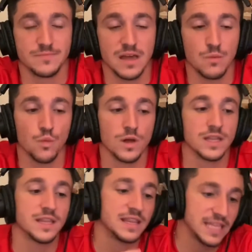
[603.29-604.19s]
And what
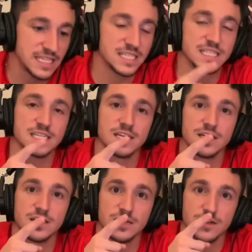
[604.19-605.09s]
this
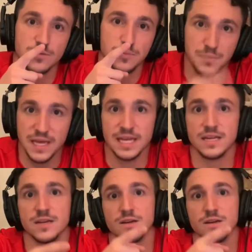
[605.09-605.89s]
big